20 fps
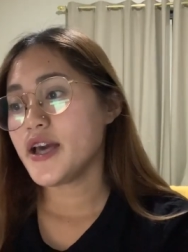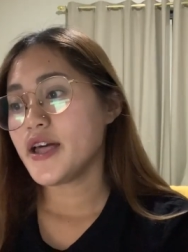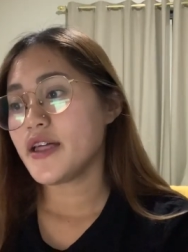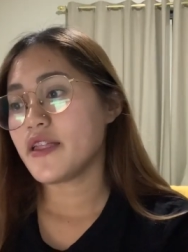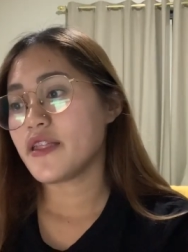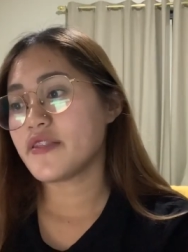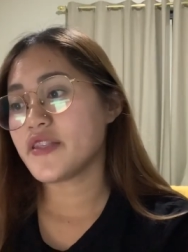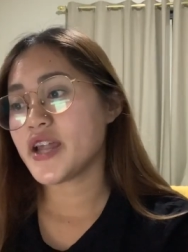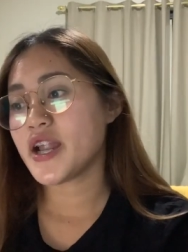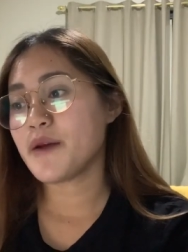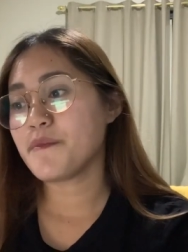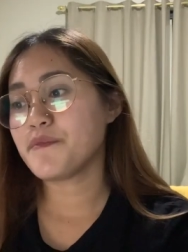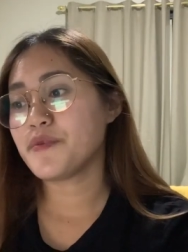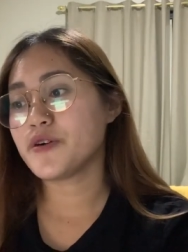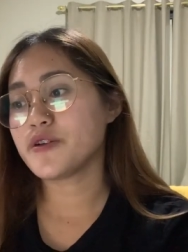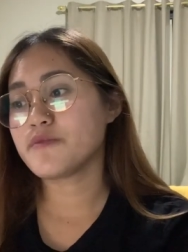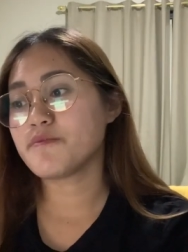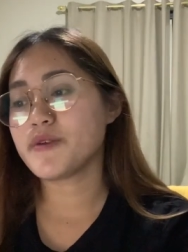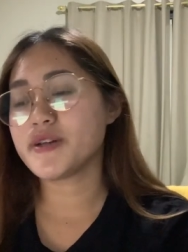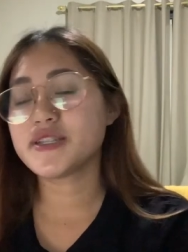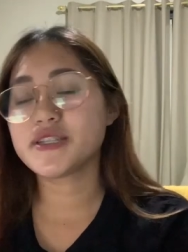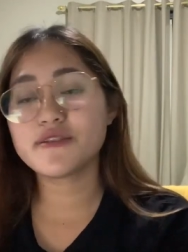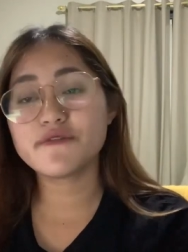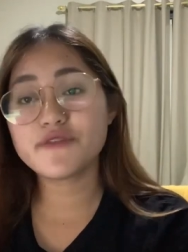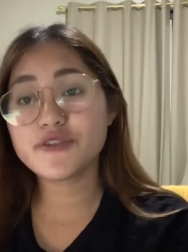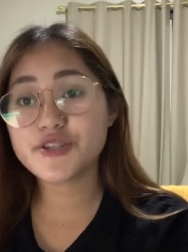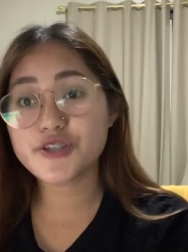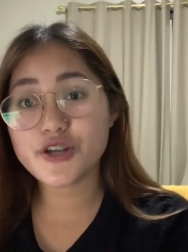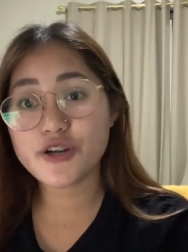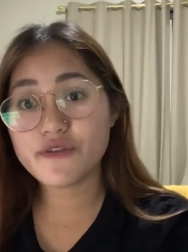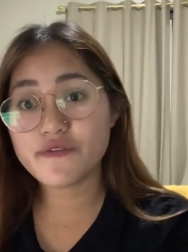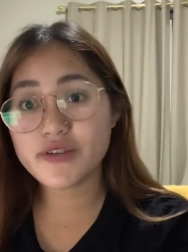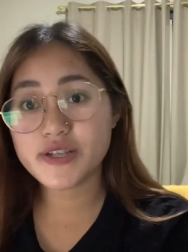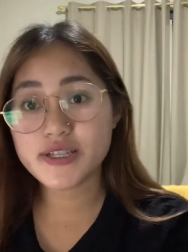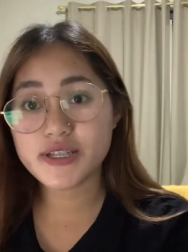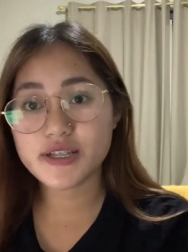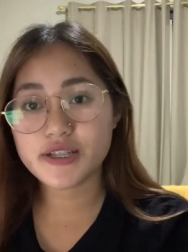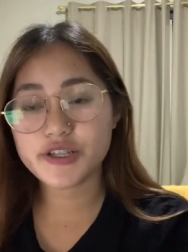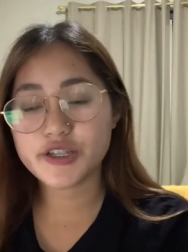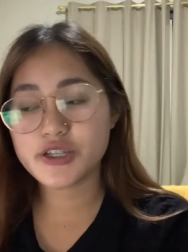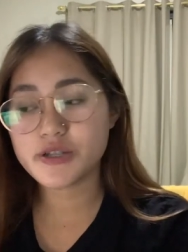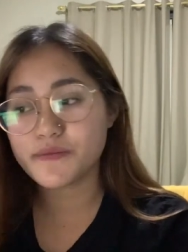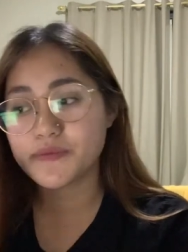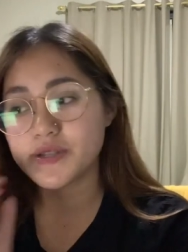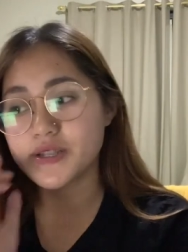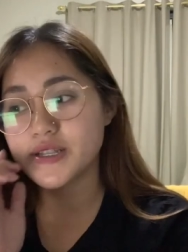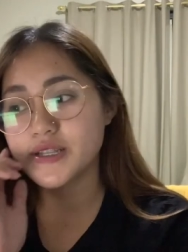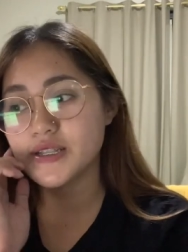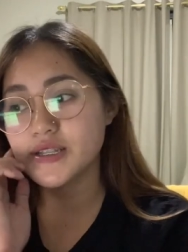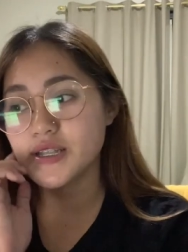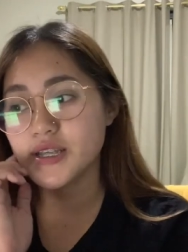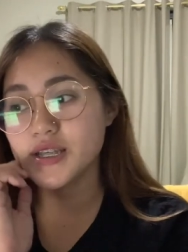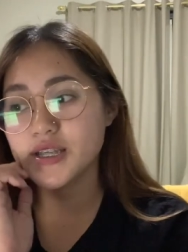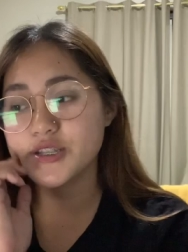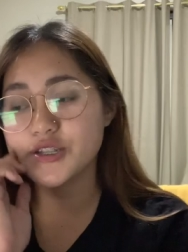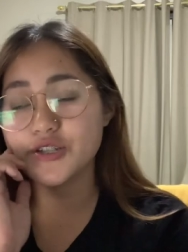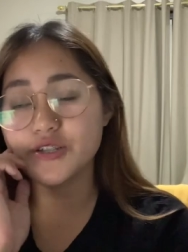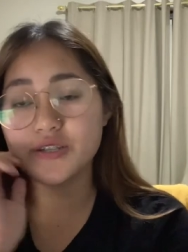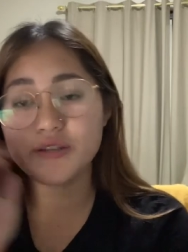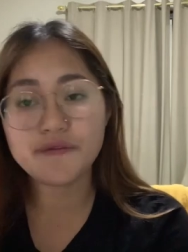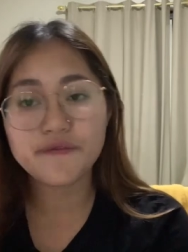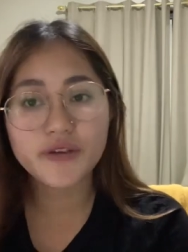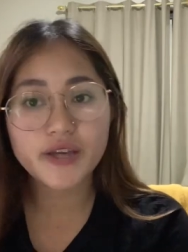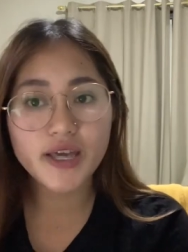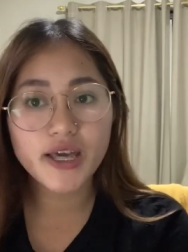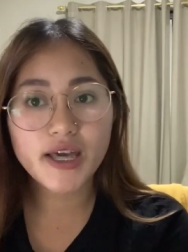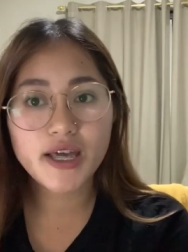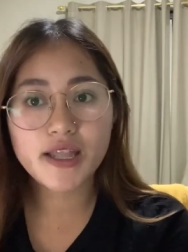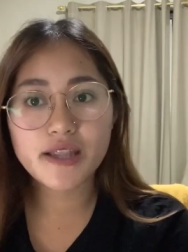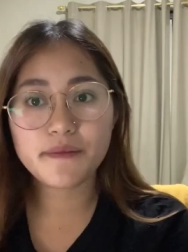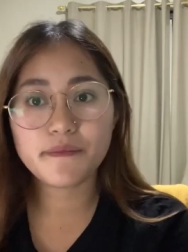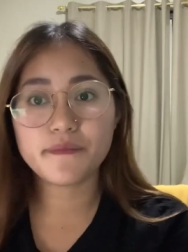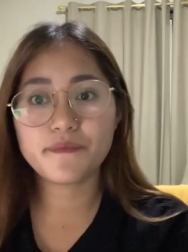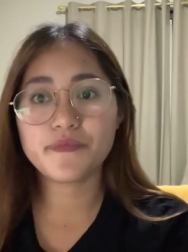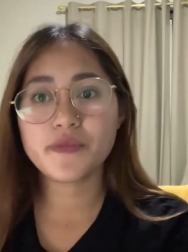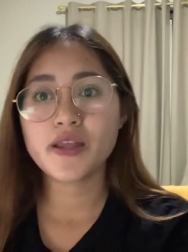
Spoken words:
and then I put my civil service eligibility certificate,